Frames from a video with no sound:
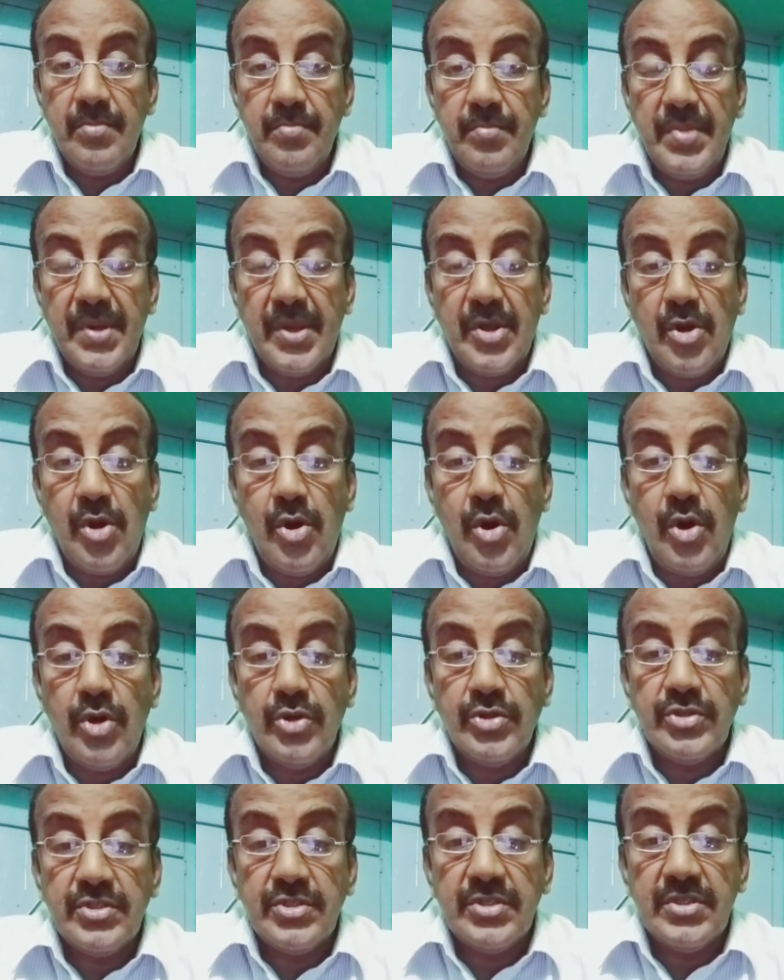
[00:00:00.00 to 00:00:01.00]

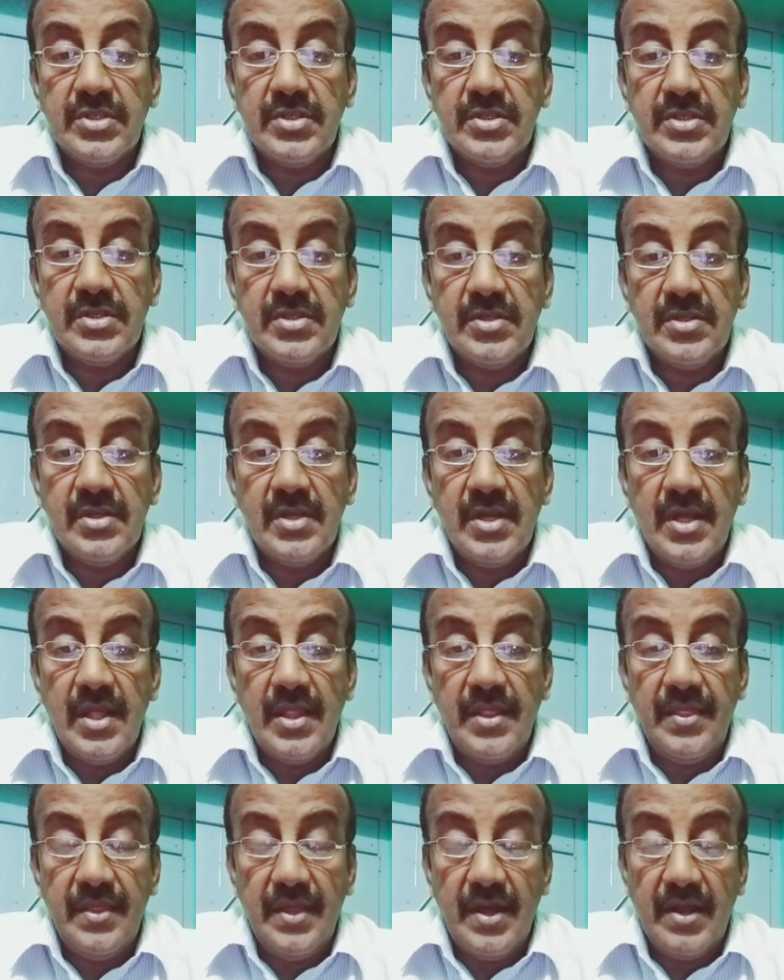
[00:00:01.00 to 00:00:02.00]
because
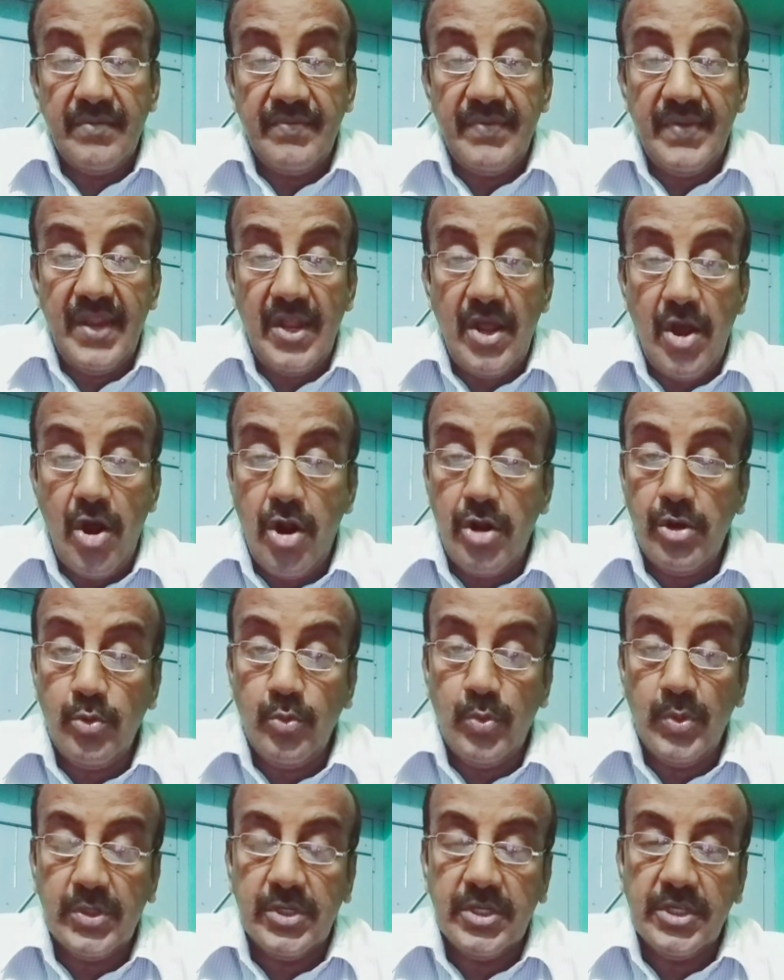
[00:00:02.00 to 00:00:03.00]
they are very hard
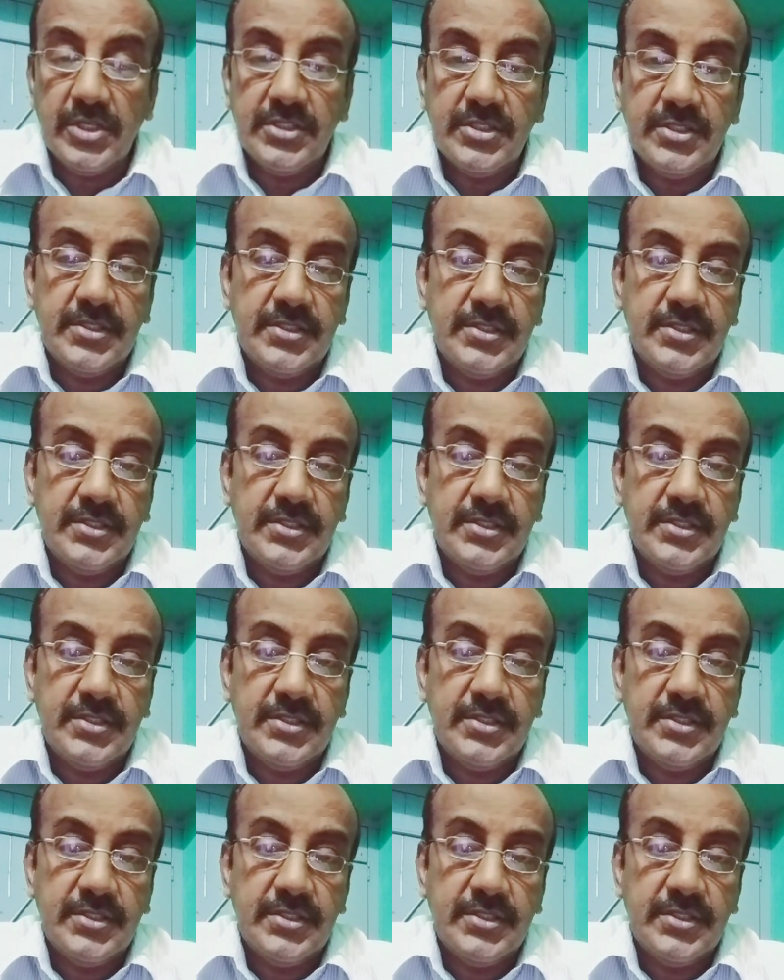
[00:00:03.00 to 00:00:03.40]
workers.